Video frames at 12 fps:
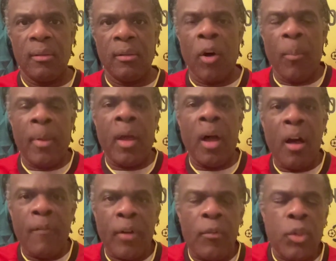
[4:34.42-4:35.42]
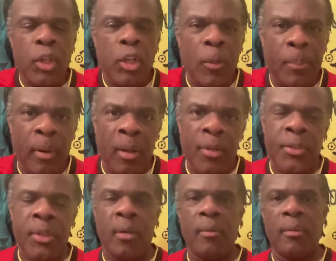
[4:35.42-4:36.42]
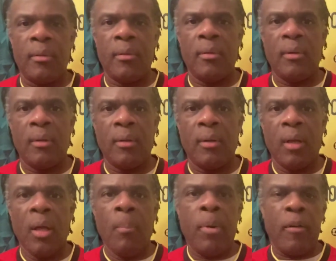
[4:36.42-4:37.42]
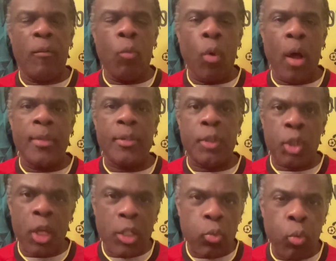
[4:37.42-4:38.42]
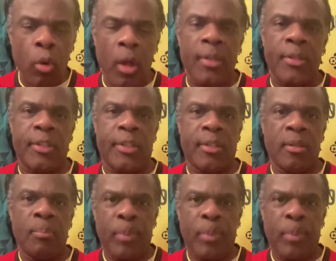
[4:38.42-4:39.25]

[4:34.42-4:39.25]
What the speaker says: on behalf of Gino Pozzo. But once, just once,